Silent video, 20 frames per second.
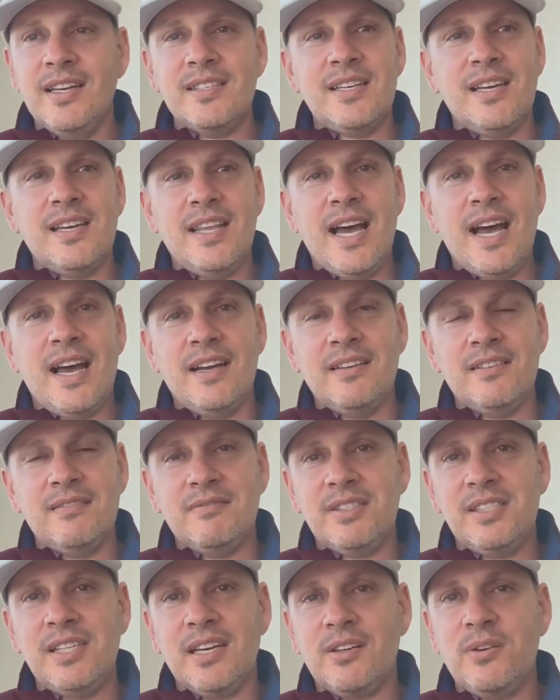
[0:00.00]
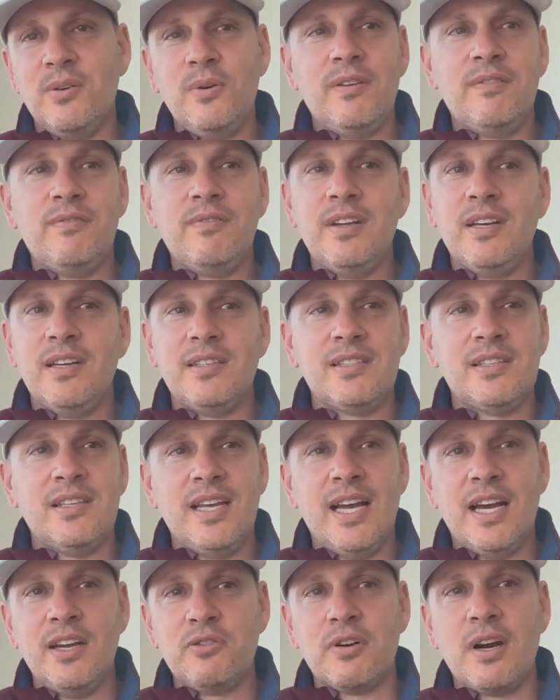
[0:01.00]
is in that stick-to-itiveness
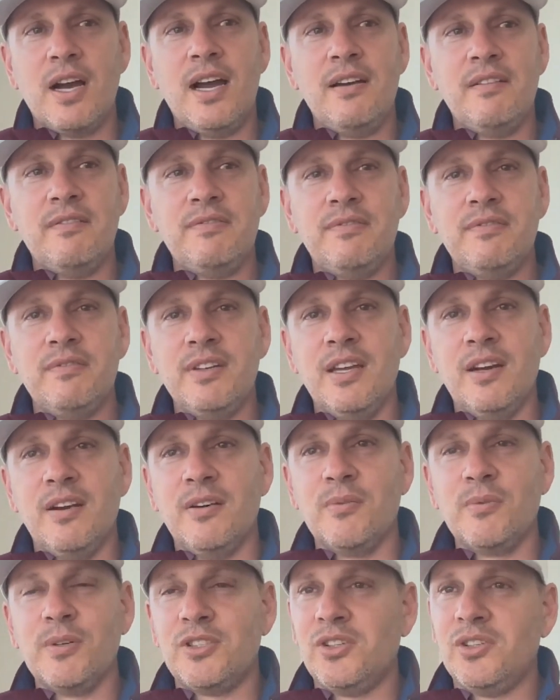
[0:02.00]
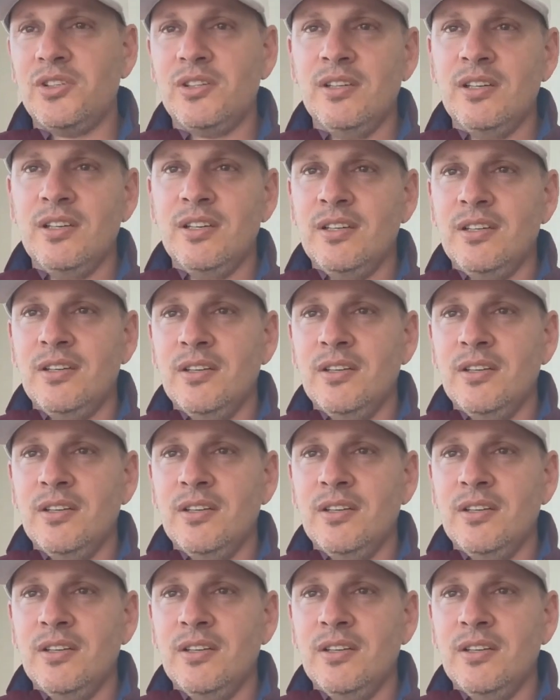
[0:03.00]
and that drive, which